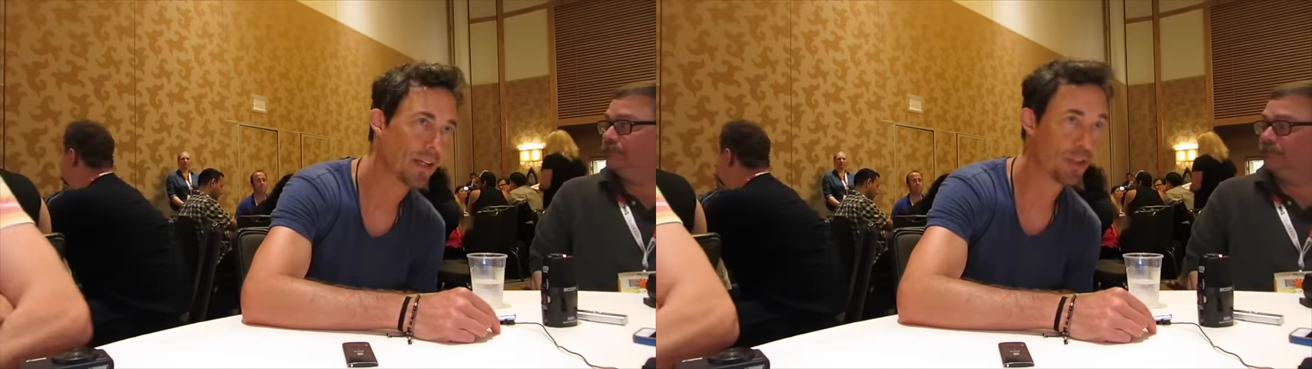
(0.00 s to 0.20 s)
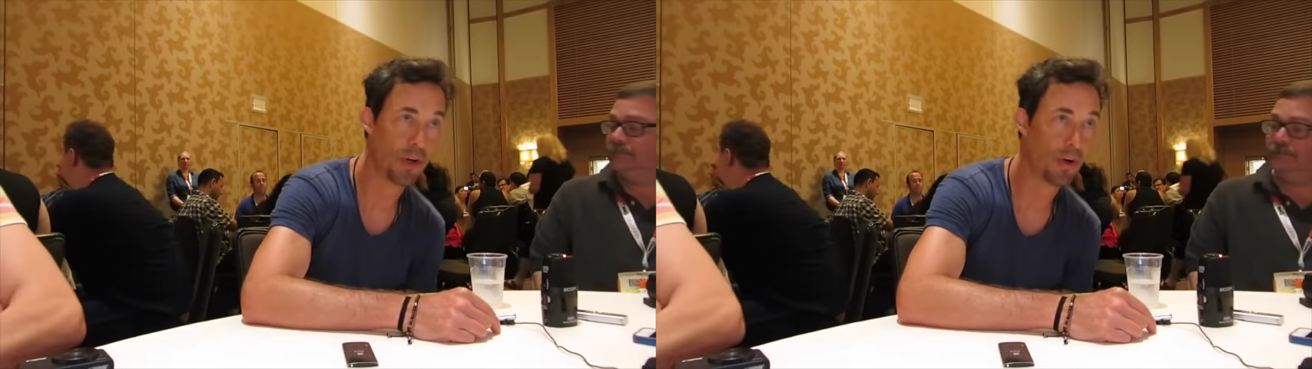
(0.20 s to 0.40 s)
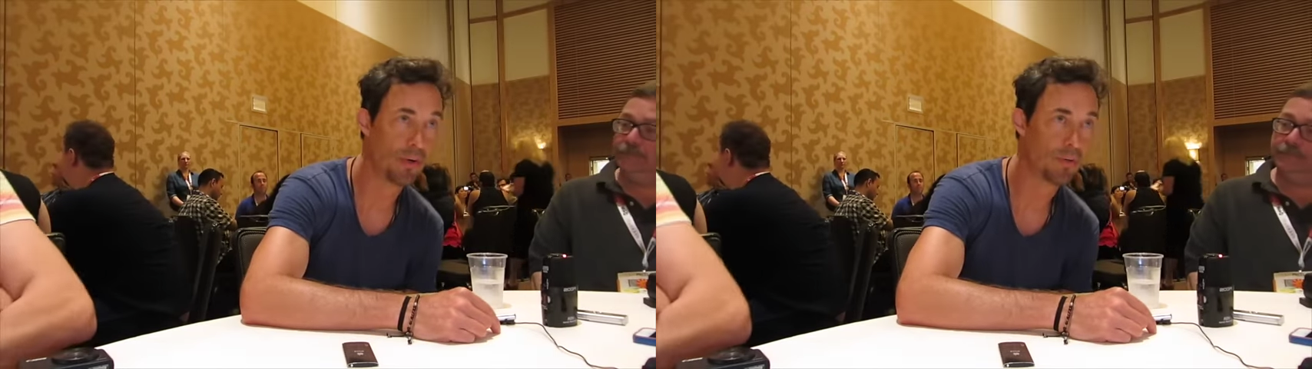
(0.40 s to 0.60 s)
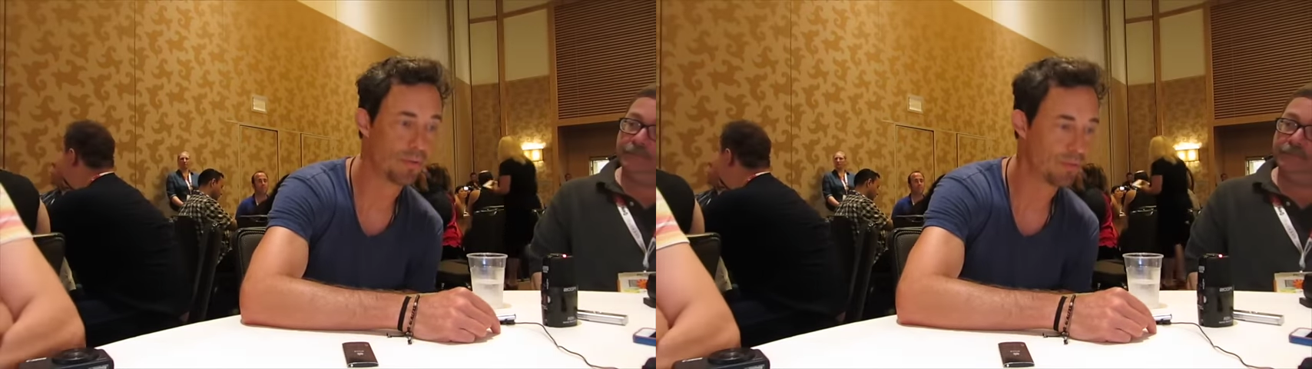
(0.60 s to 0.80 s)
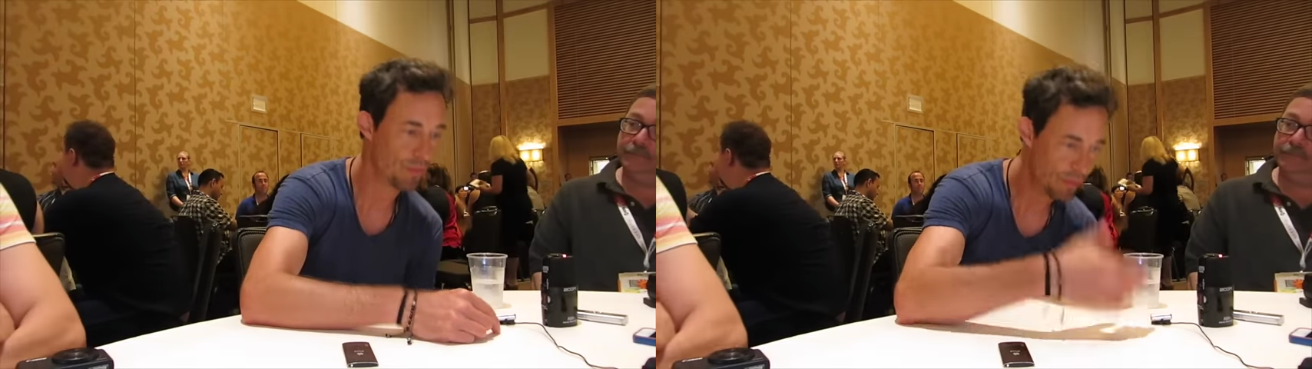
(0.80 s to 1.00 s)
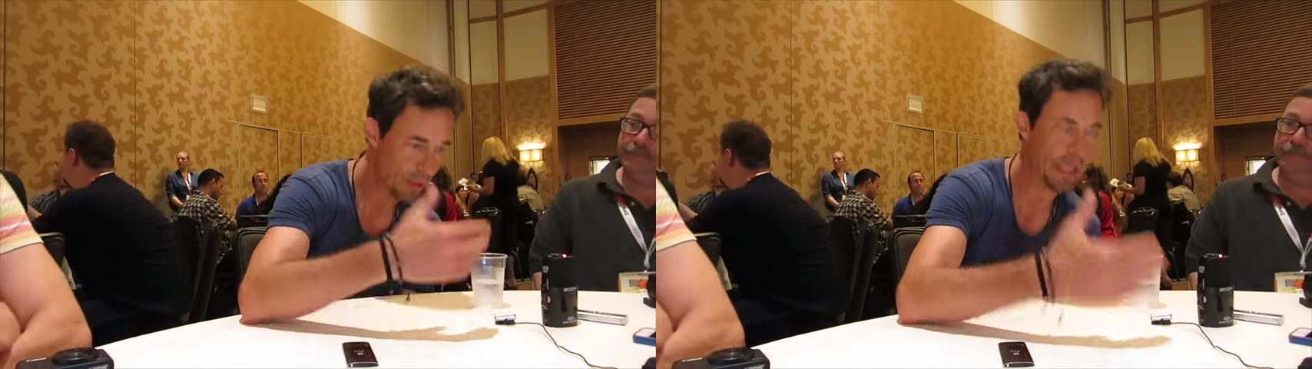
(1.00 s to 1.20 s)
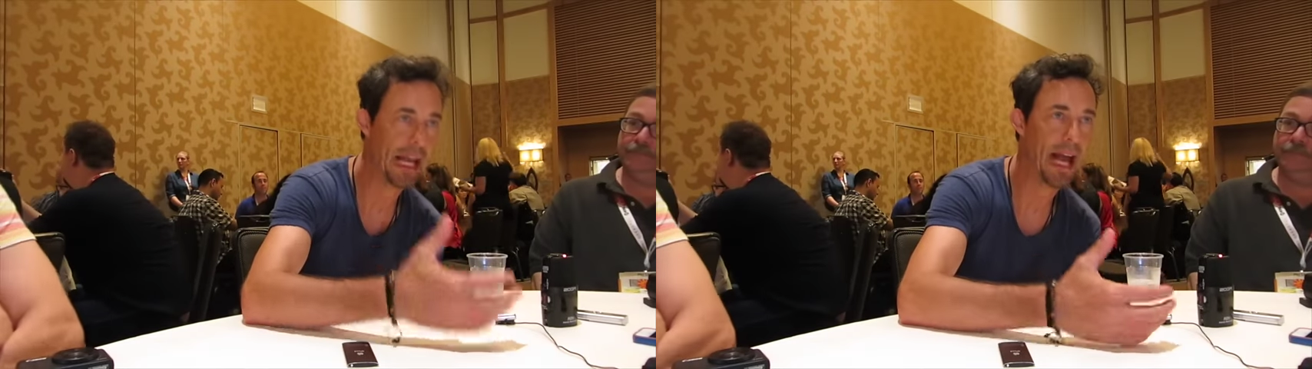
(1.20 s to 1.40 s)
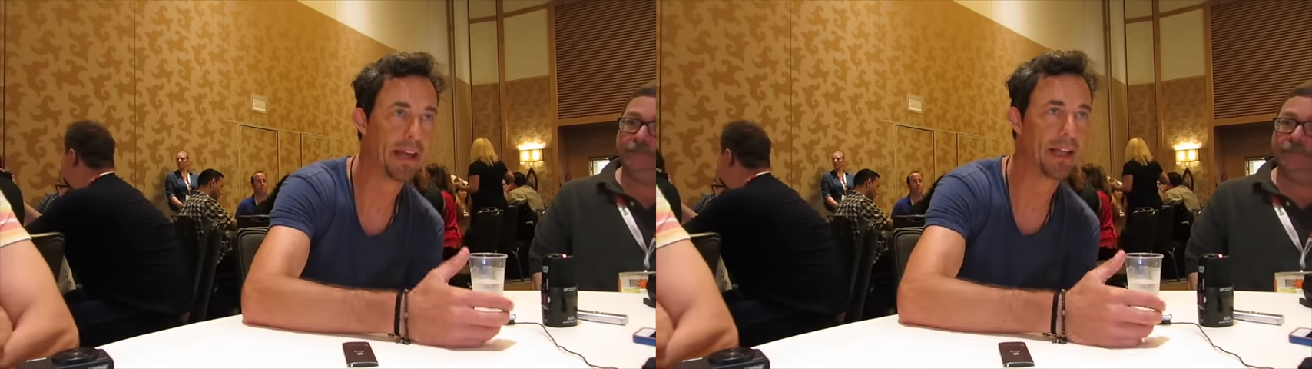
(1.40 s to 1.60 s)
so
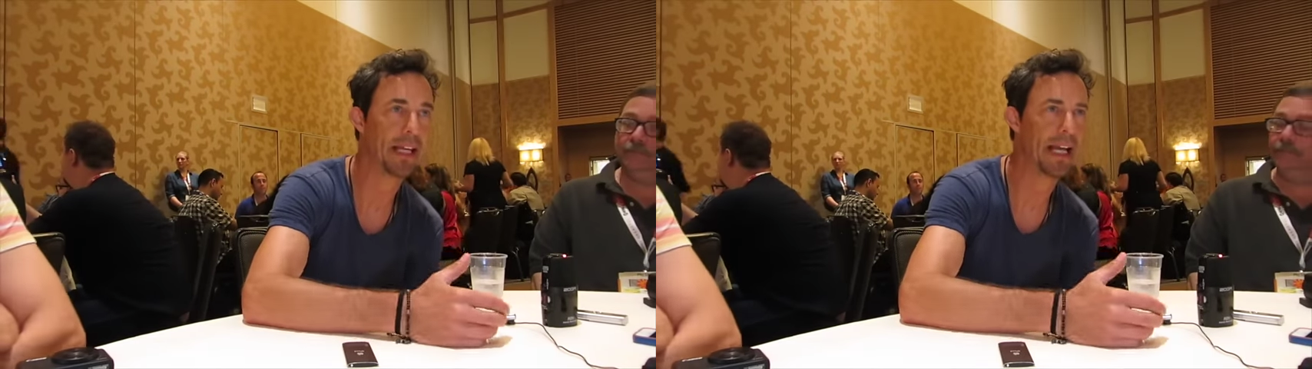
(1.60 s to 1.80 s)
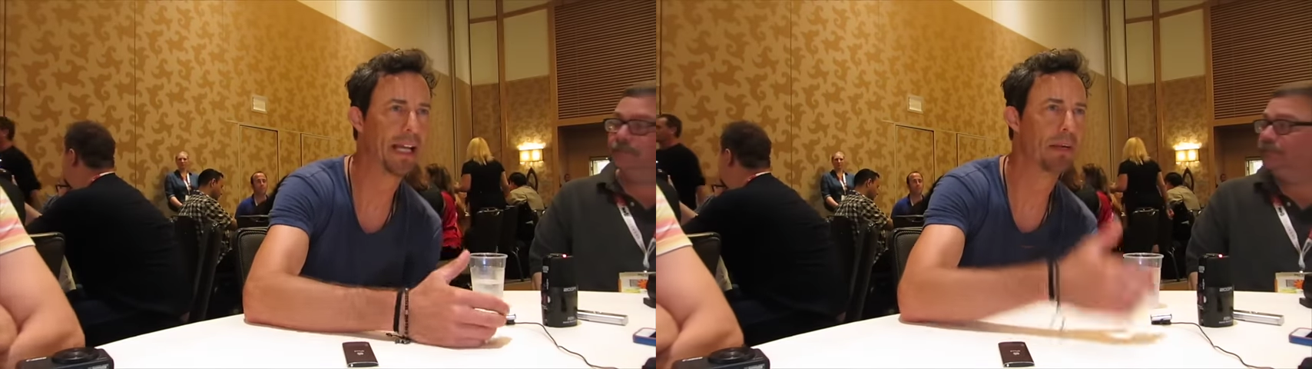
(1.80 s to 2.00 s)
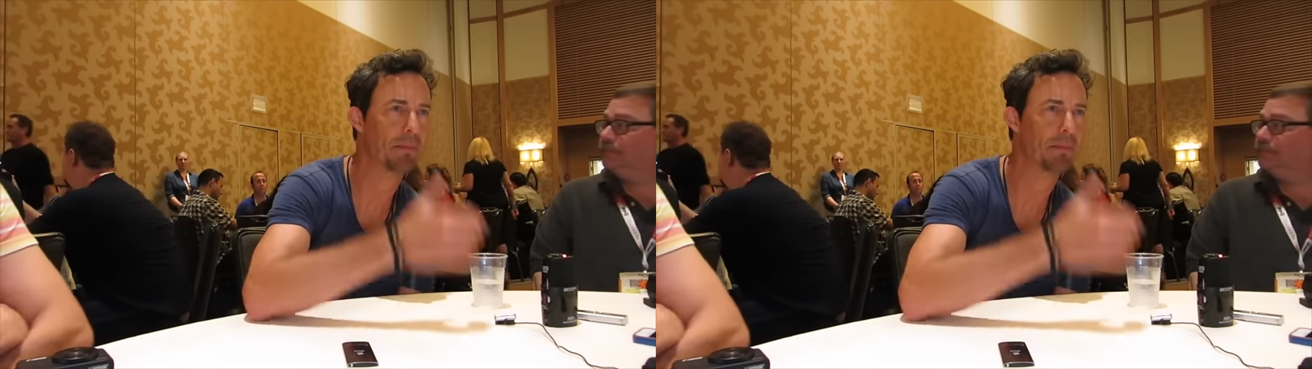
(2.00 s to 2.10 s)
he ended